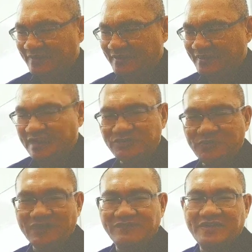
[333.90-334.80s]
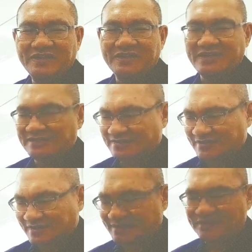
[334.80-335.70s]
next week event is
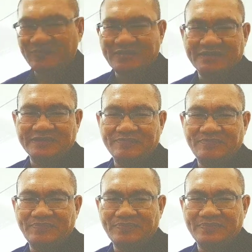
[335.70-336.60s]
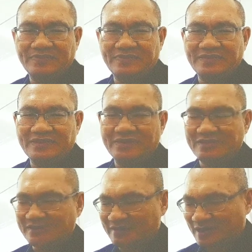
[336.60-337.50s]
this speaker.
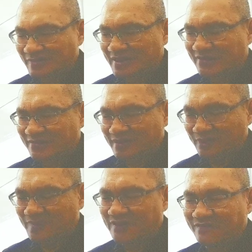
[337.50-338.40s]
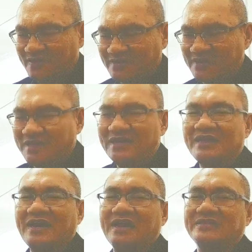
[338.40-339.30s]
Coming event,
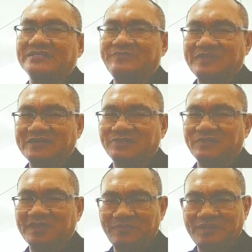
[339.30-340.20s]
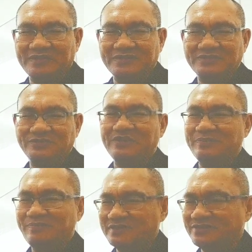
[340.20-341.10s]
other speakers will come in. So it
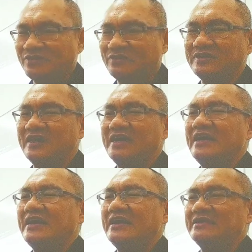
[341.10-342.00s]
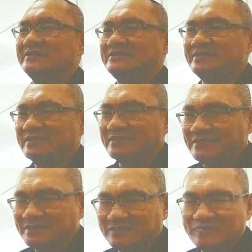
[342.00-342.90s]
depends on
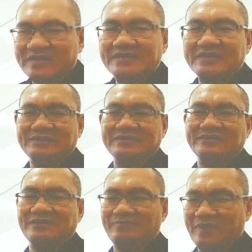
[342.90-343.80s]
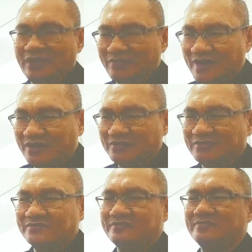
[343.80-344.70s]
the speaker, the
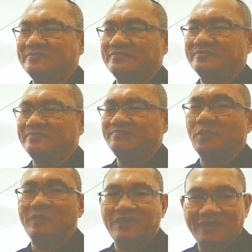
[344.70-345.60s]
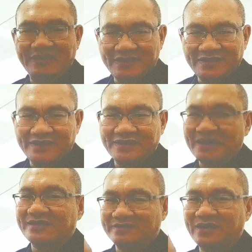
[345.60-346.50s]
background, popularity.
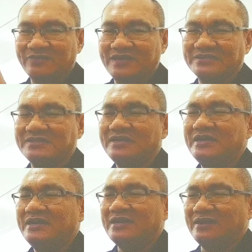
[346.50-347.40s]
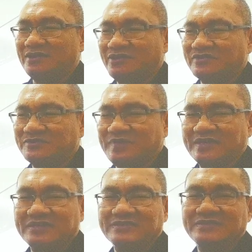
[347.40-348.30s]
Yeah, nowadays a lot of
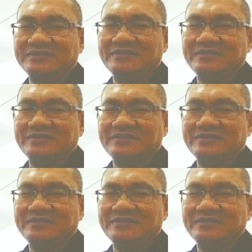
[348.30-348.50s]
speakers